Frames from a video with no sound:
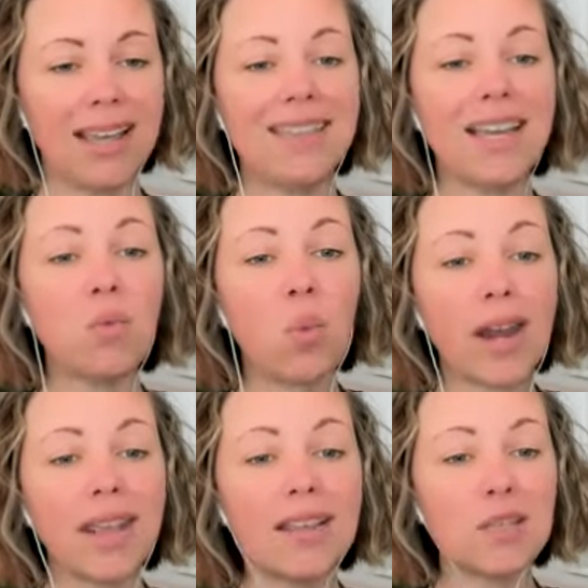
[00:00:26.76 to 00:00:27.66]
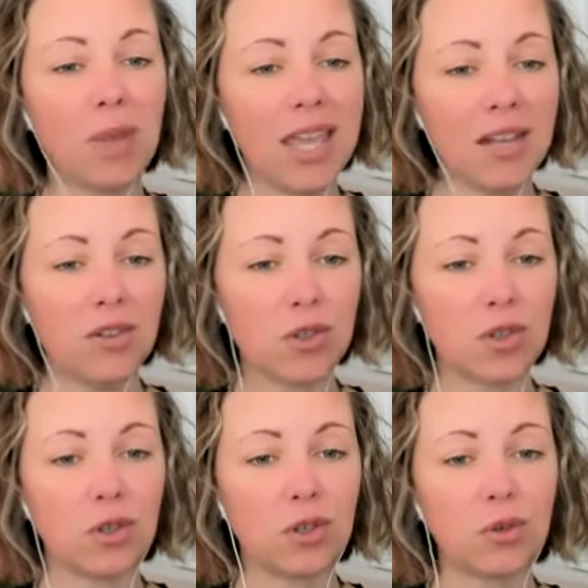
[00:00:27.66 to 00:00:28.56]
And then what is begins
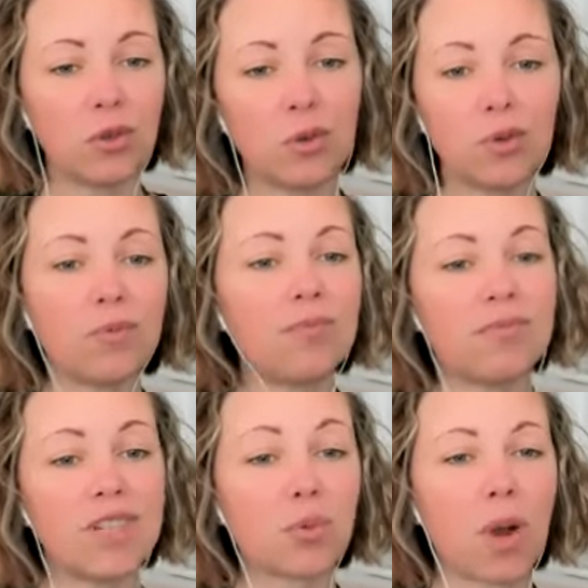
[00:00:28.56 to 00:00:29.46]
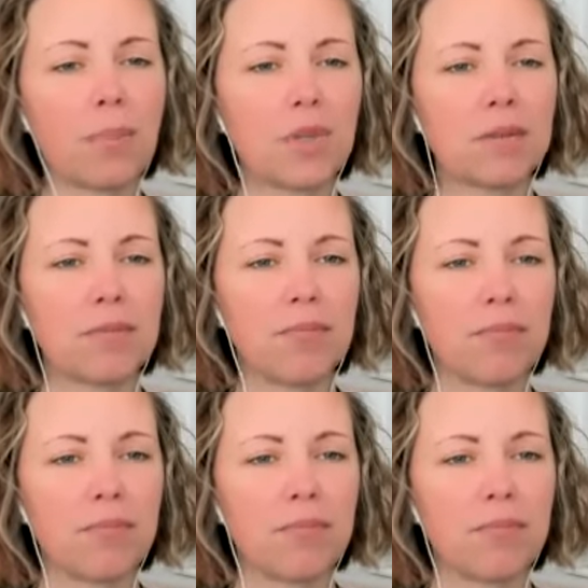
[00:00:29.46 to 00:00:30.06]
to disrupt.